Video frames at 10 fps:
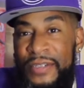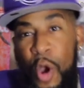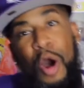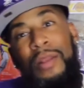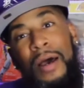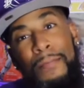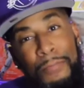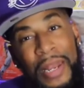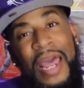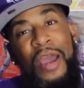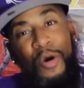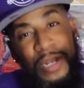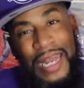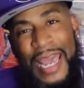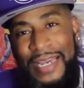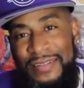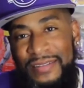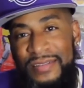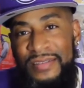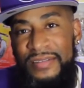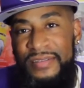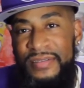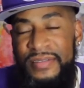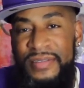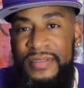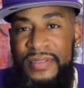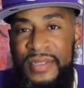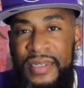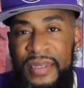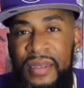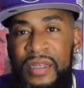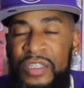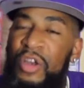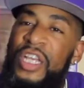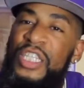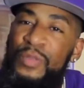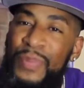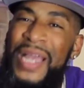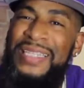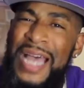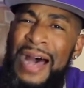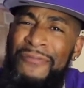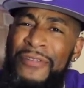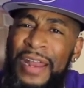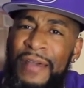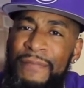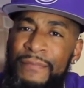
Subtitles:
All of them play on the Lakers. So this is big time for them.